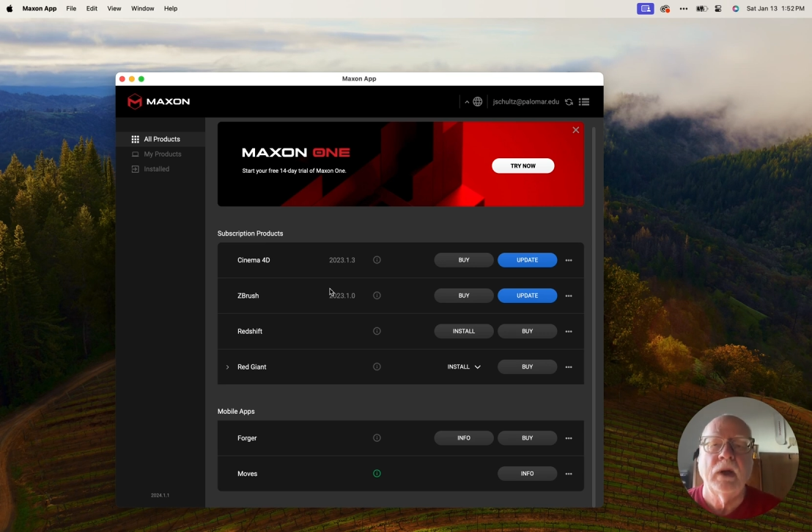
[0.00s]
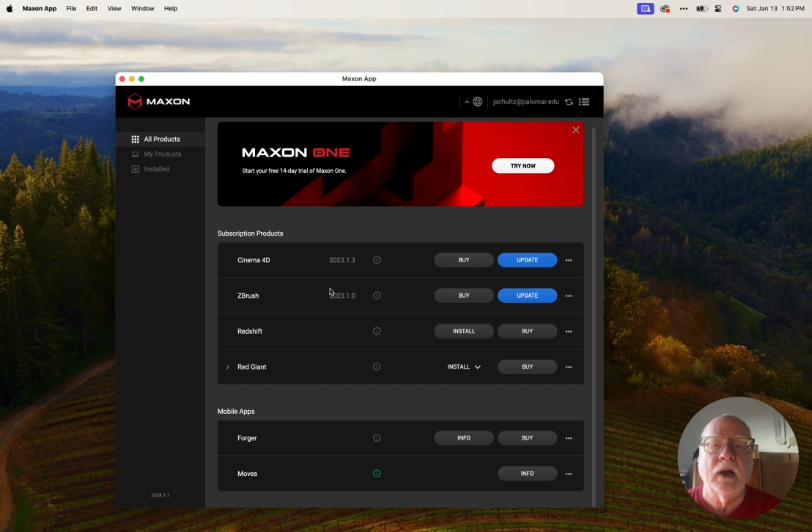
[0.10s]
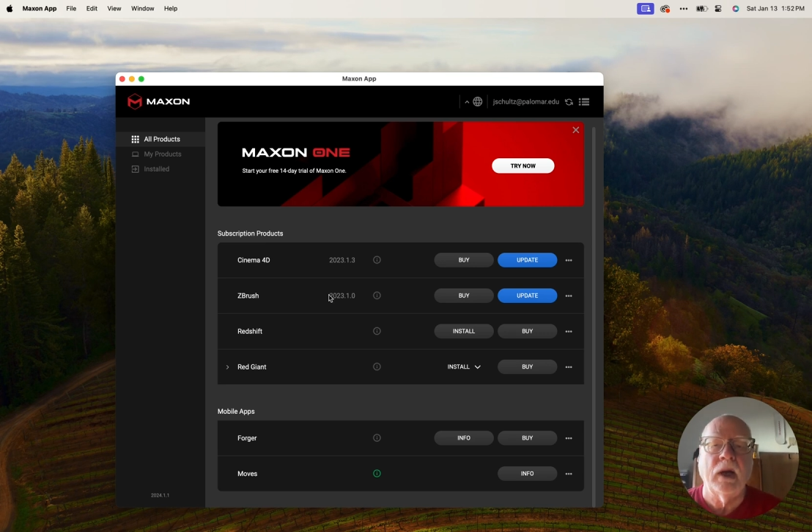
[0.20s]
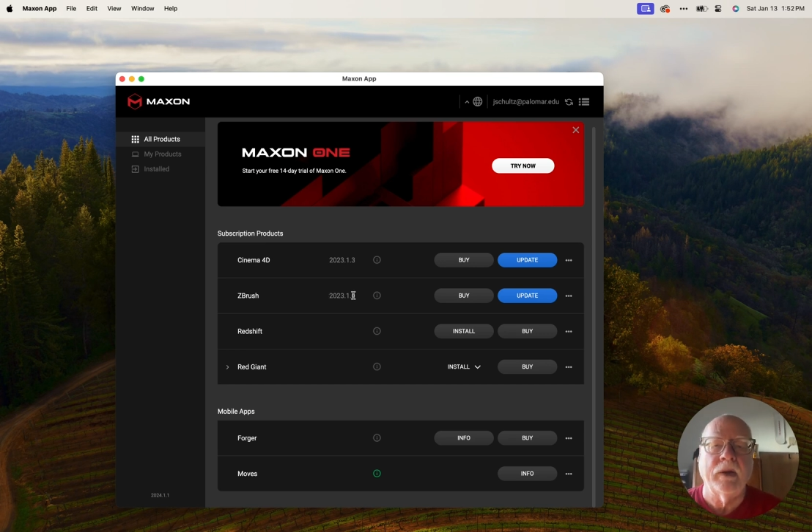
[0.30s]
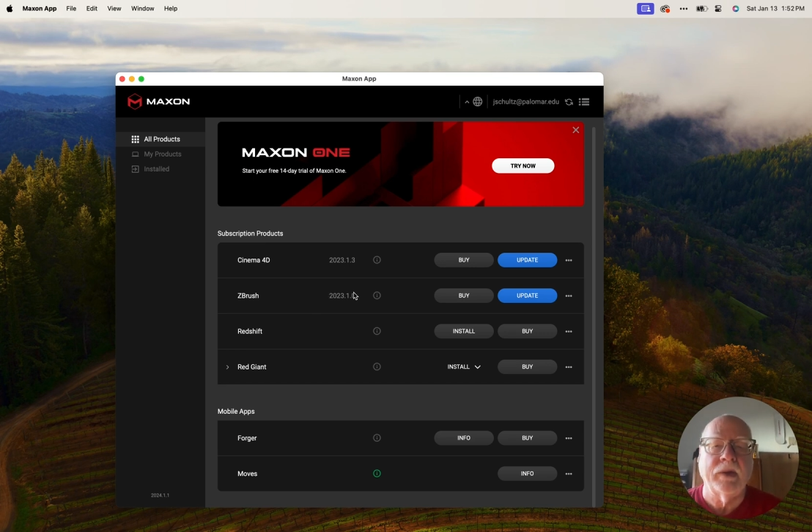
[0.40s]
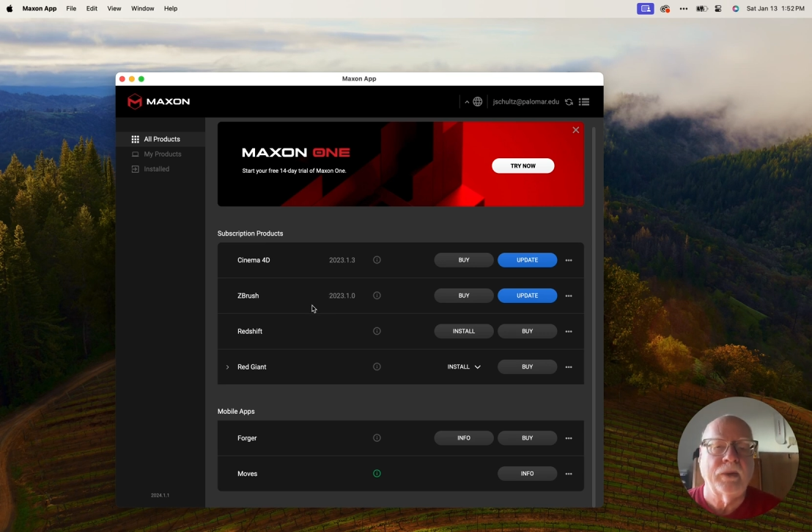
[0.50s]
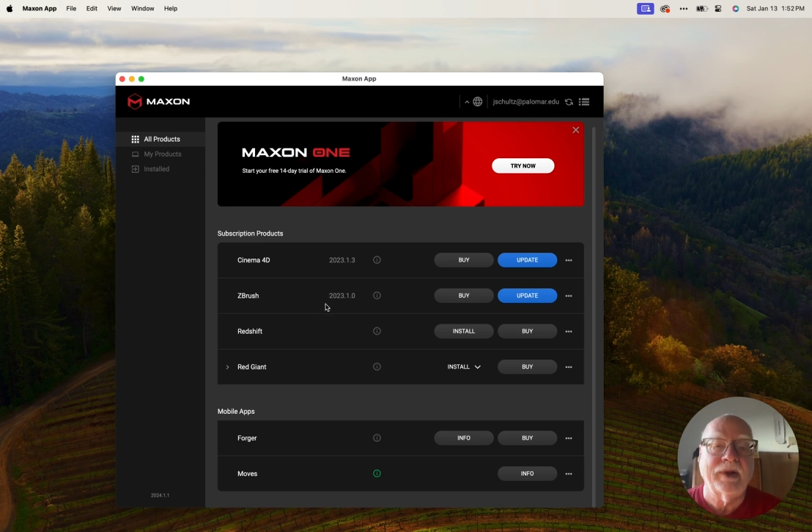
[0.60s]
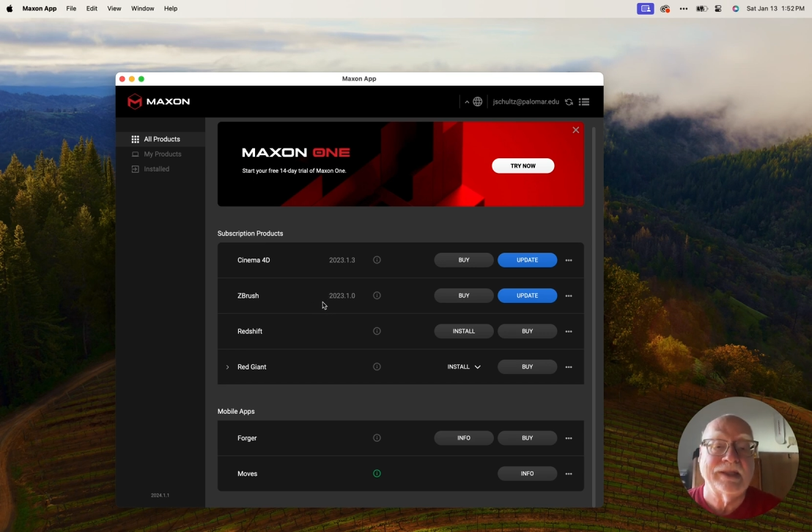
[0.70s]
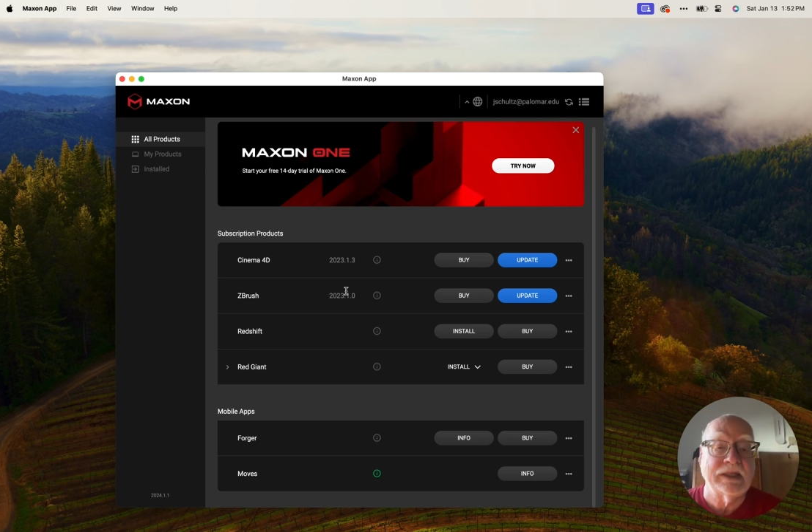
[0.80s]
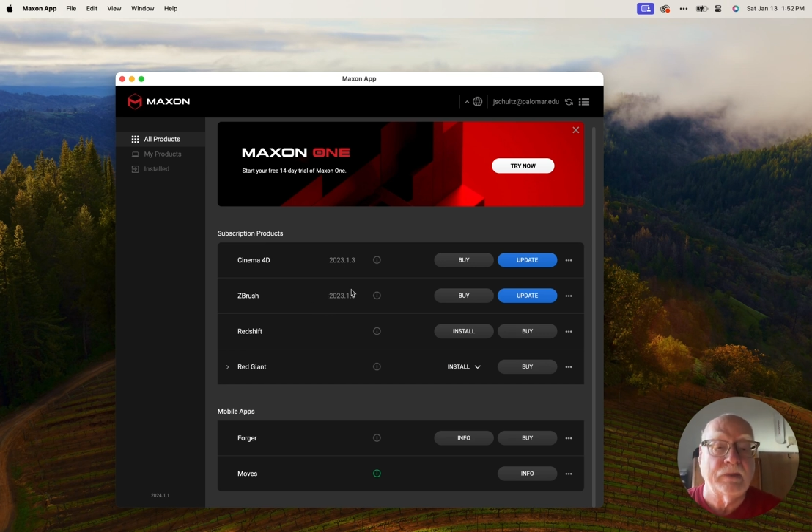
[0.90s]
Then we've
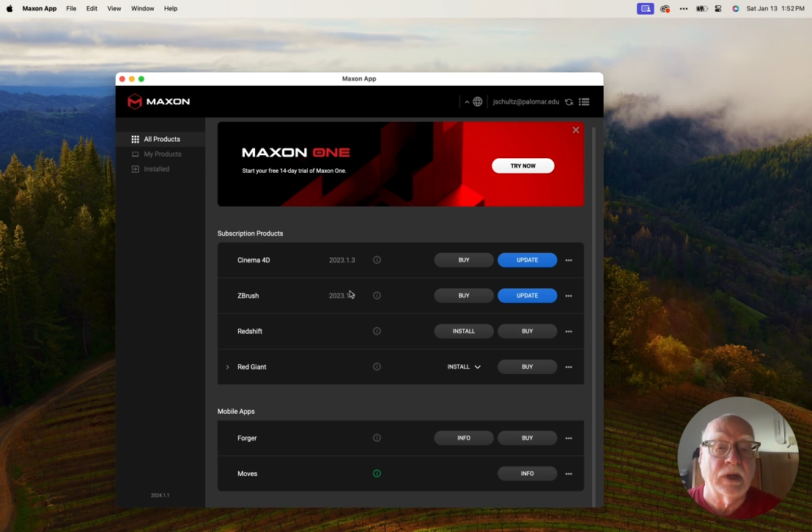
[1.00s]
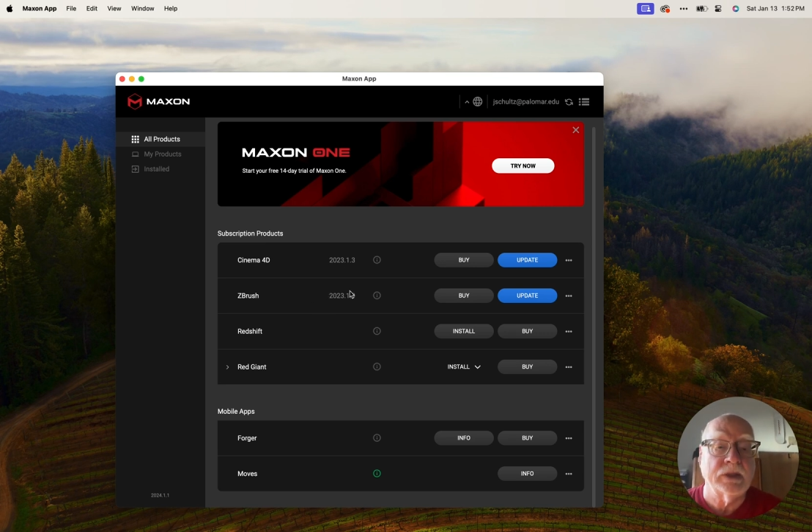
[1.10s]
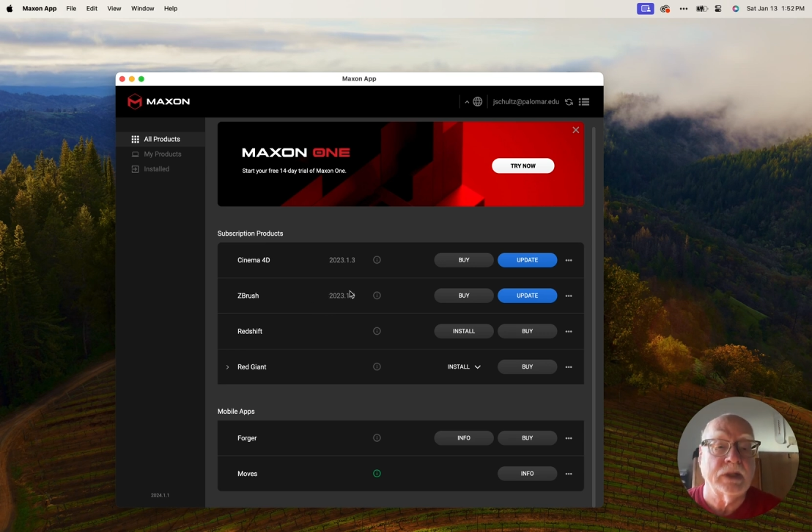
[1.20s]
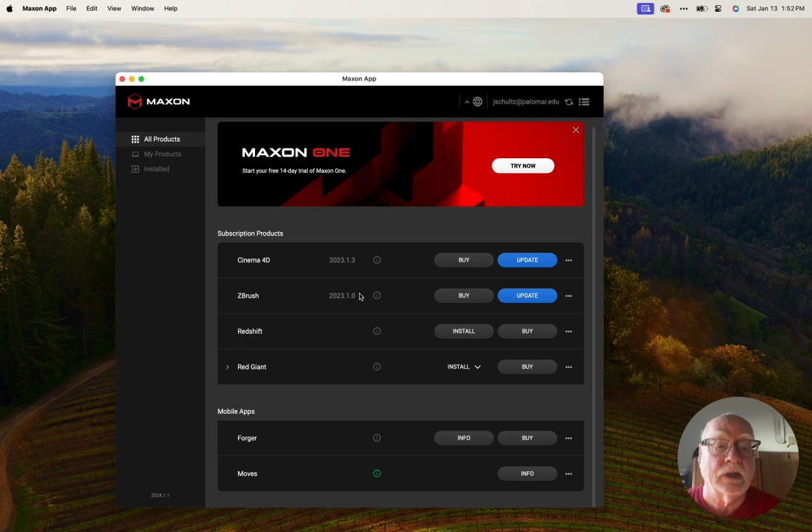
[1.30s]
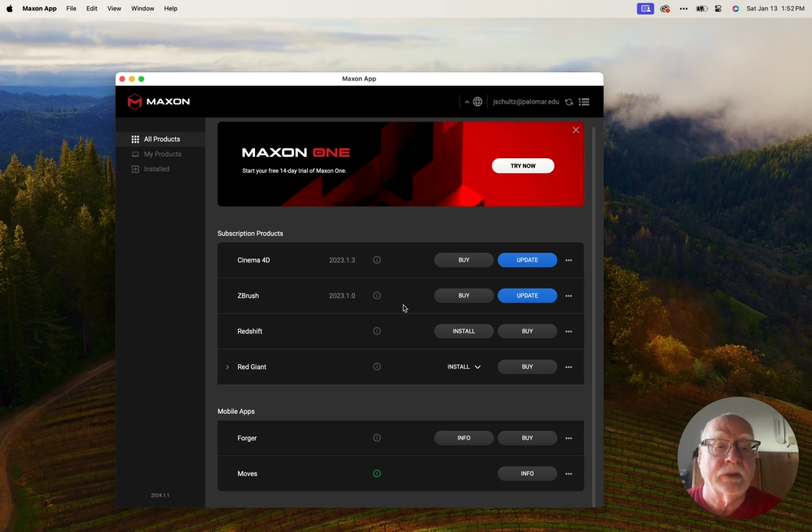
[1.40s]
got ZBrush here,